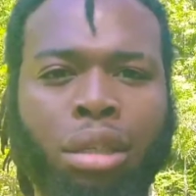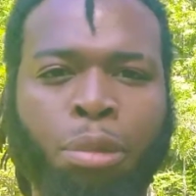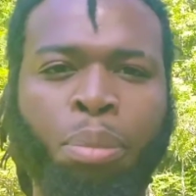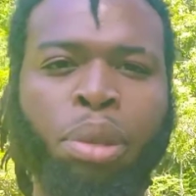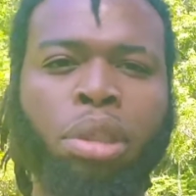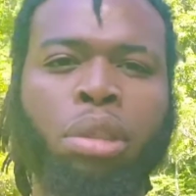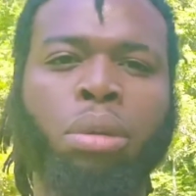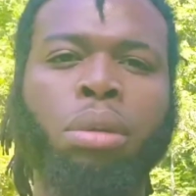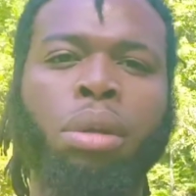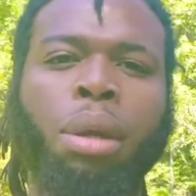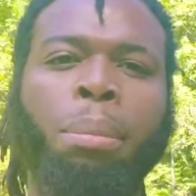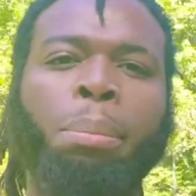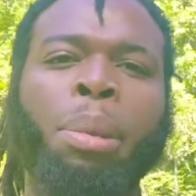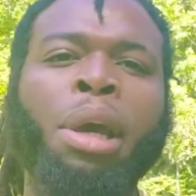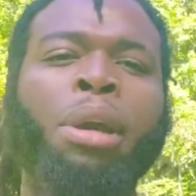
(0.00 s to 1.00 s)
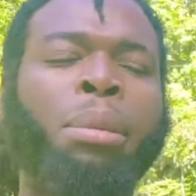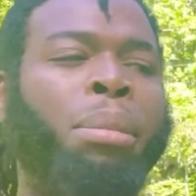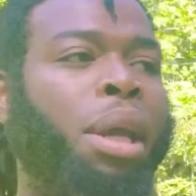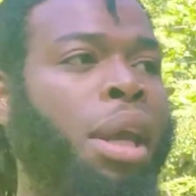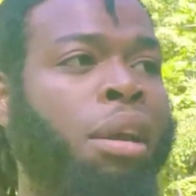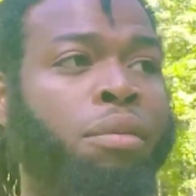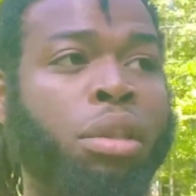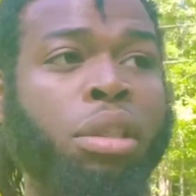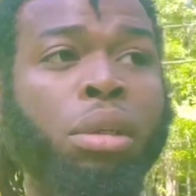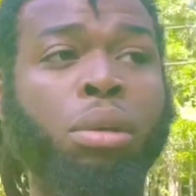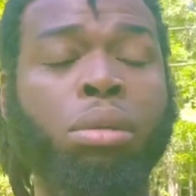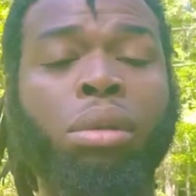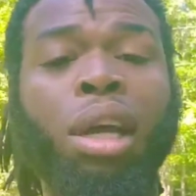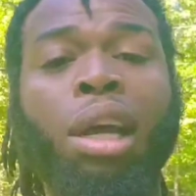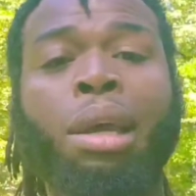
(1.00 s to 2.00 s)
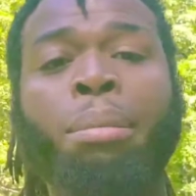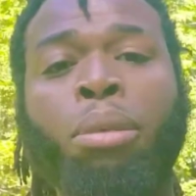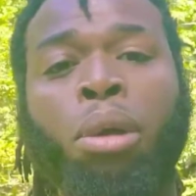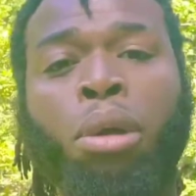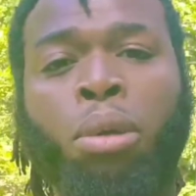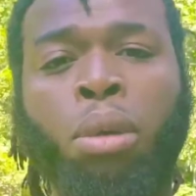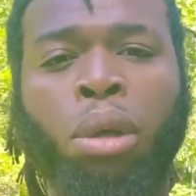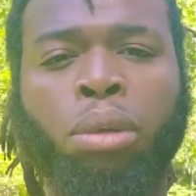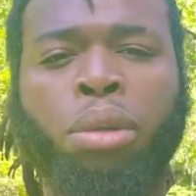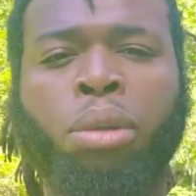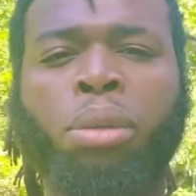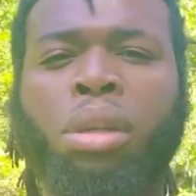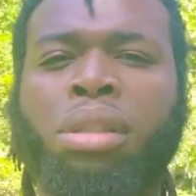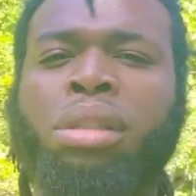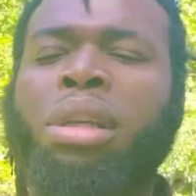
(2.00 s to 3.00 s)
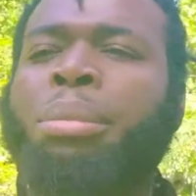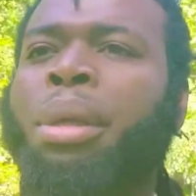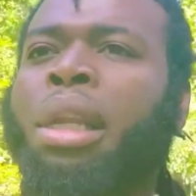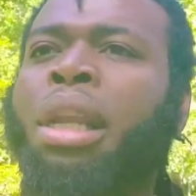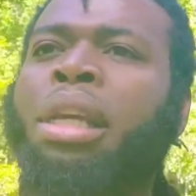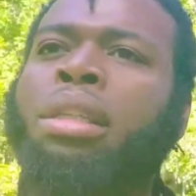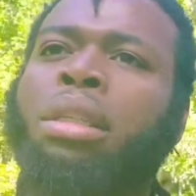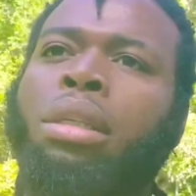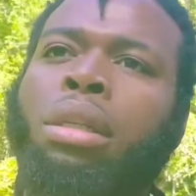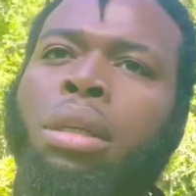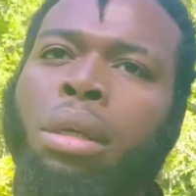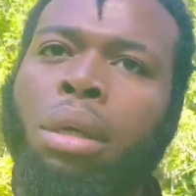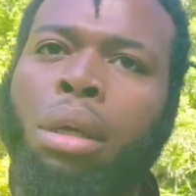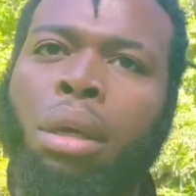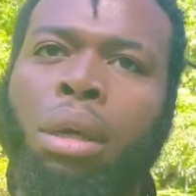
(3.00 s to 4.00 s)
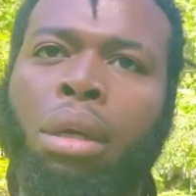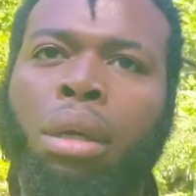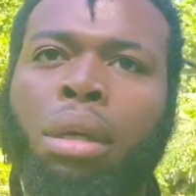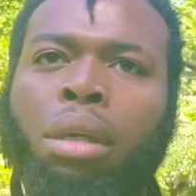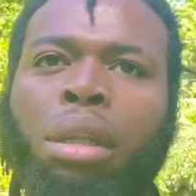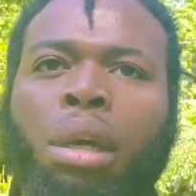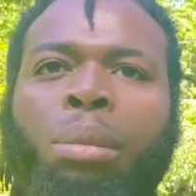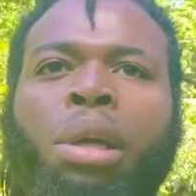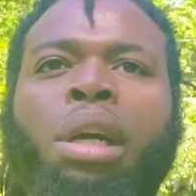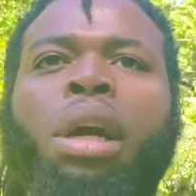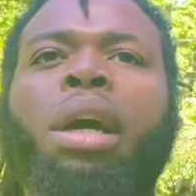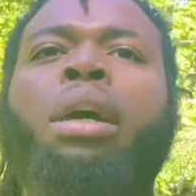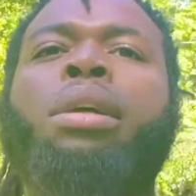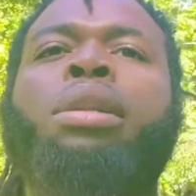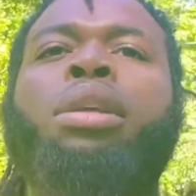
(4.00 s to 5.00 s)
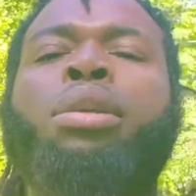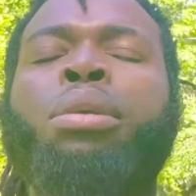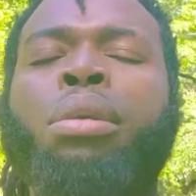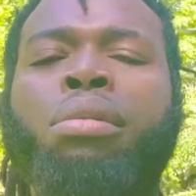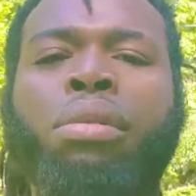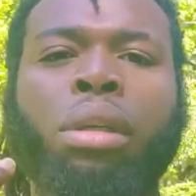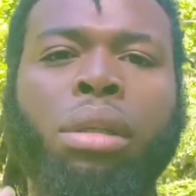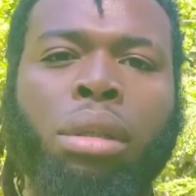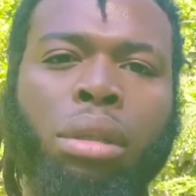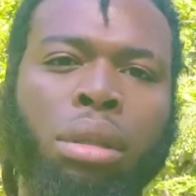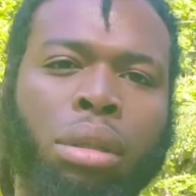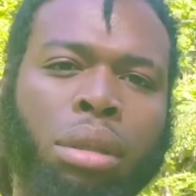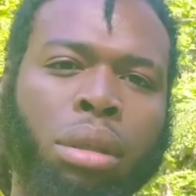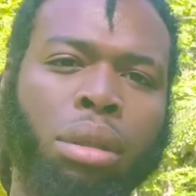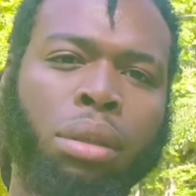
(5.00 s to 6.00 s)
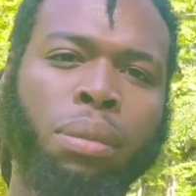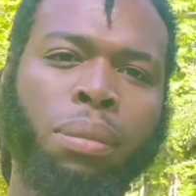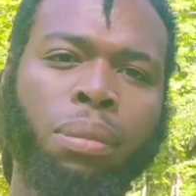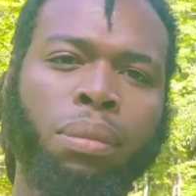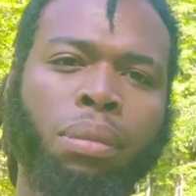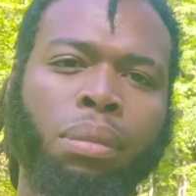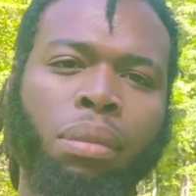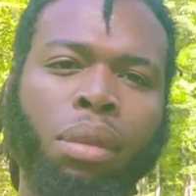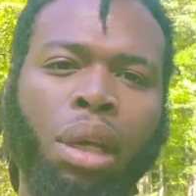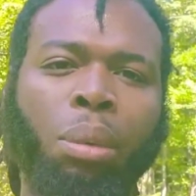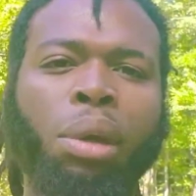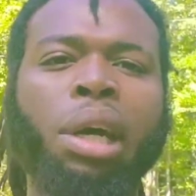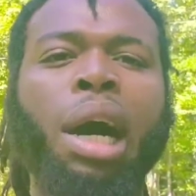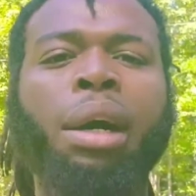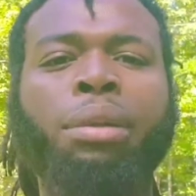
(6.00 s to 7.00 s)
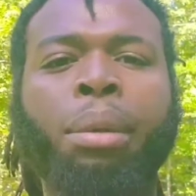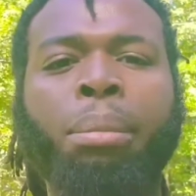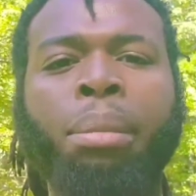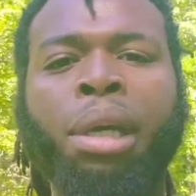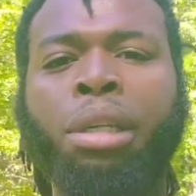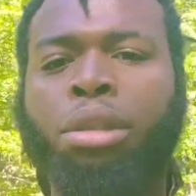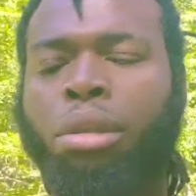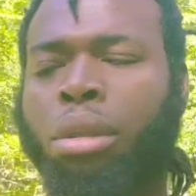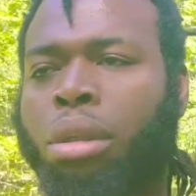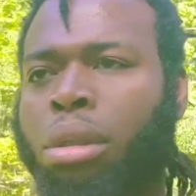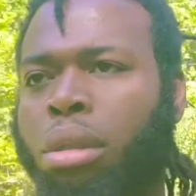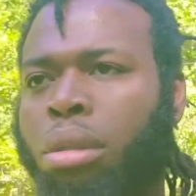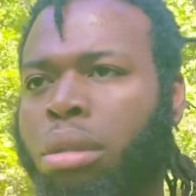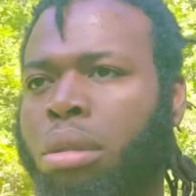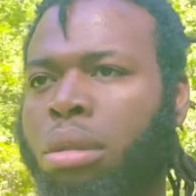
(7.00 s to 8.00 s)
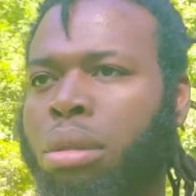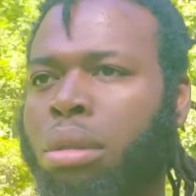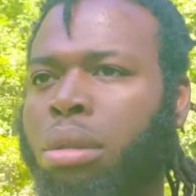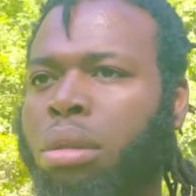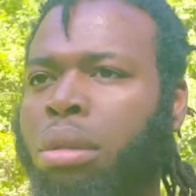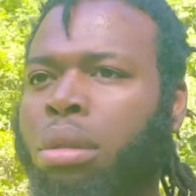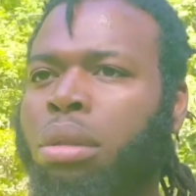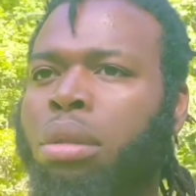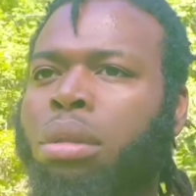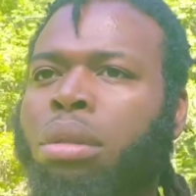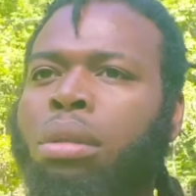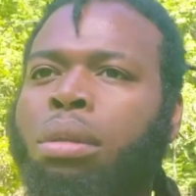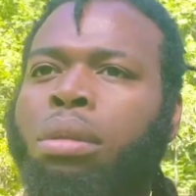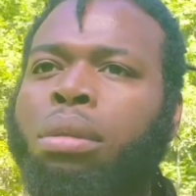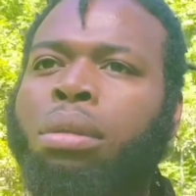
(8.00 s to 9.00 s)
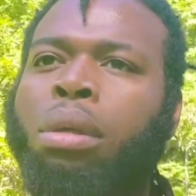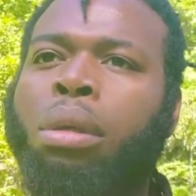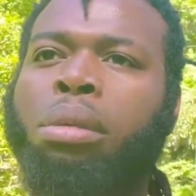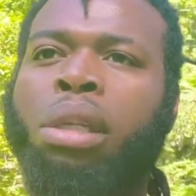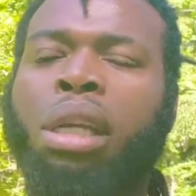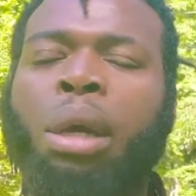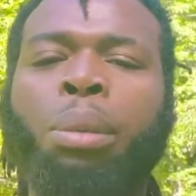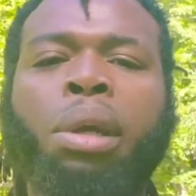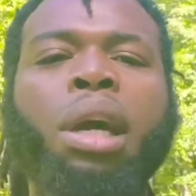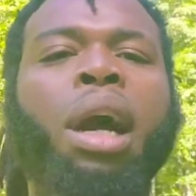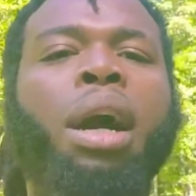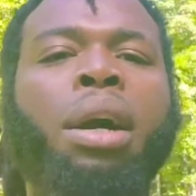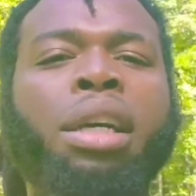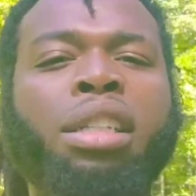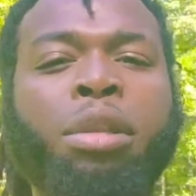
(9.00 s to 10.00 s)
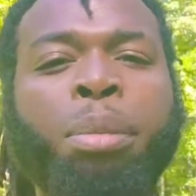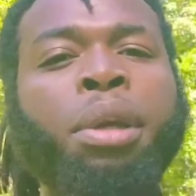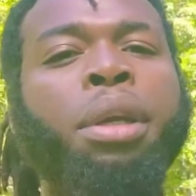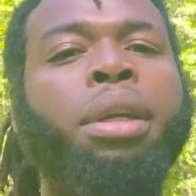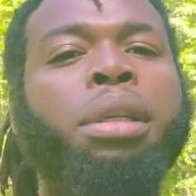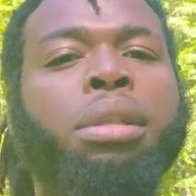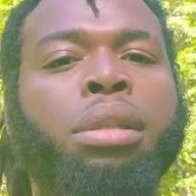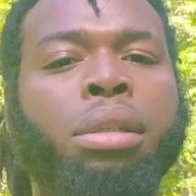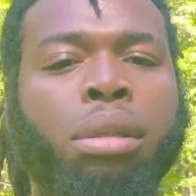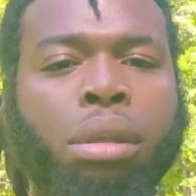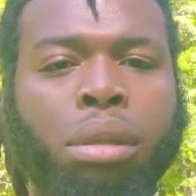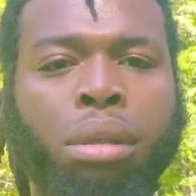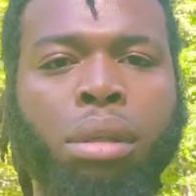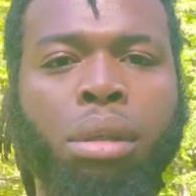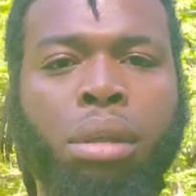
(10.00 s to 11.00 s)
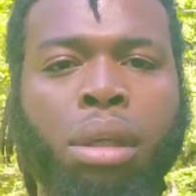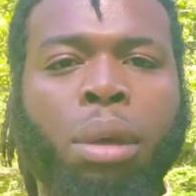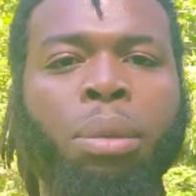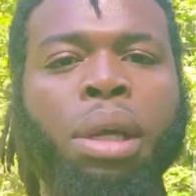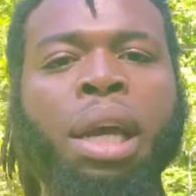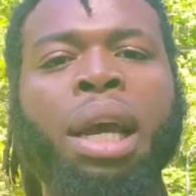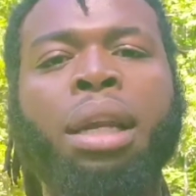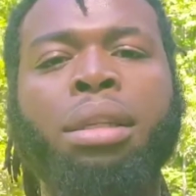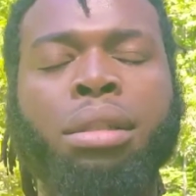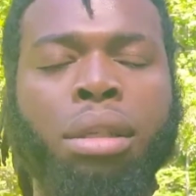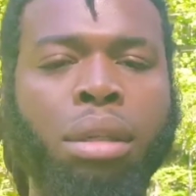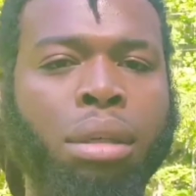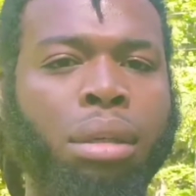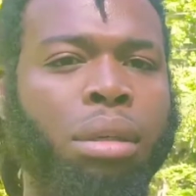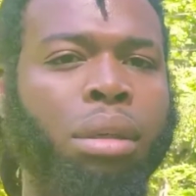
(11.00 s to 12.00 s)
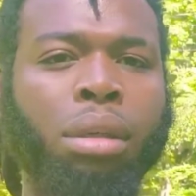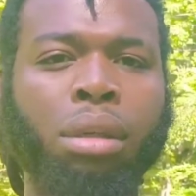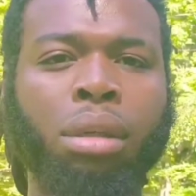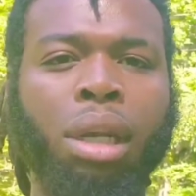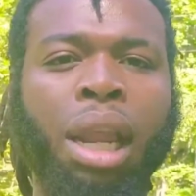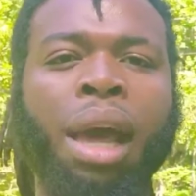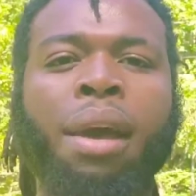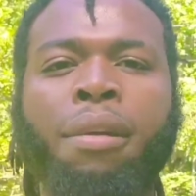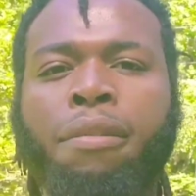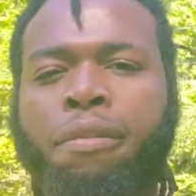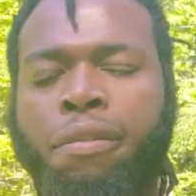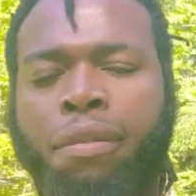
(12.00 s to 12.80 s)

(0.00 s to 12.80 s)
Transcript: pushing you into betterment every single day, more growth through this simulation that we call the universe, that we call the matrix. You know what I'm saying? That we call experience and reality, life.